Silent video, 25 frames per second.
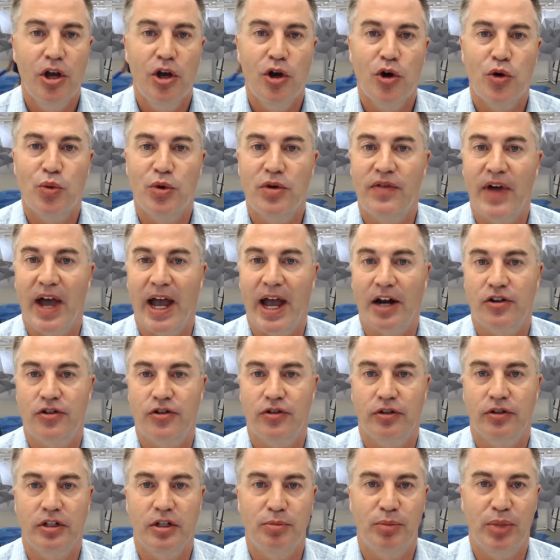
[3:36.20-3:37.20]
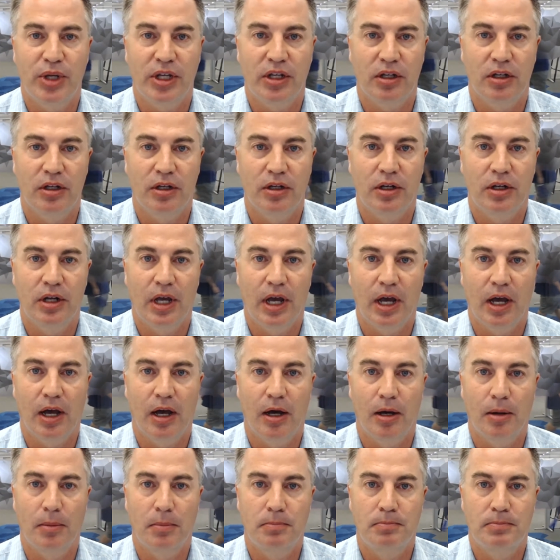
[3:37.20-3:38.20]
we've actually been
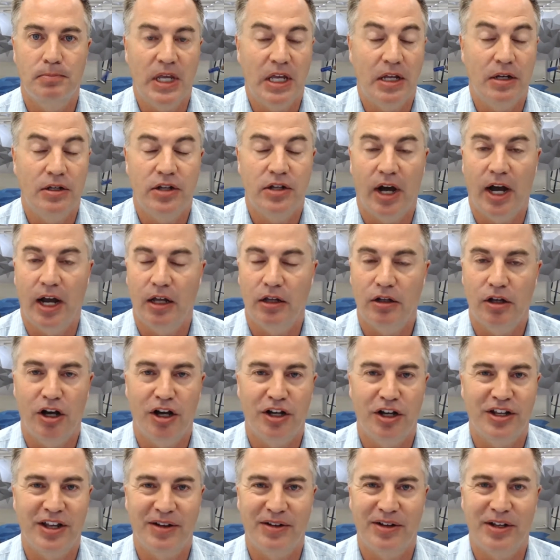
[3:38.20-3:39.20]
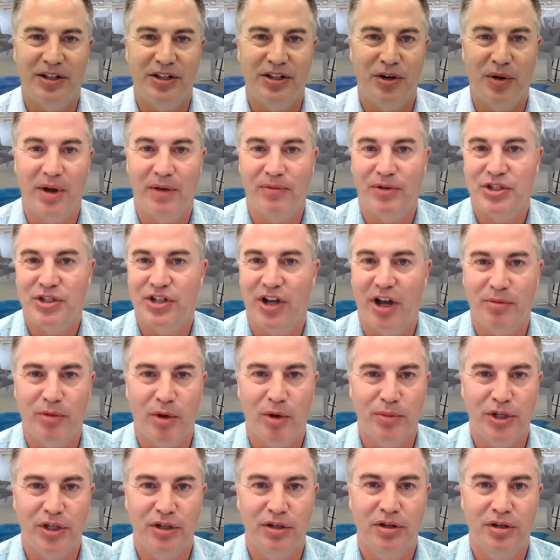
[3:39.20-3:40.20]
um, in dialogue. Uh, you know, every time
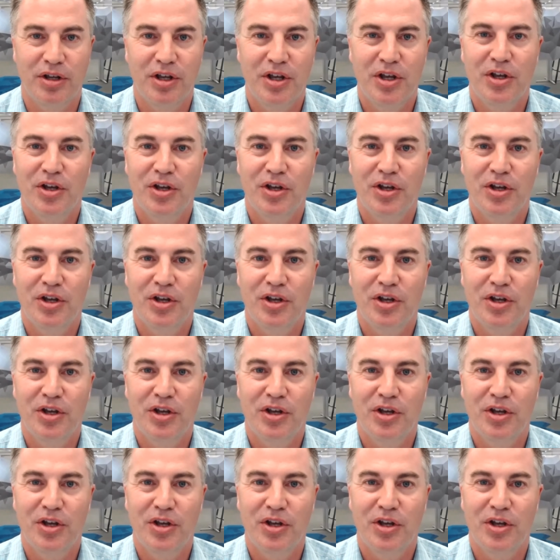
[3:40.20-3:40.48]
I'm in.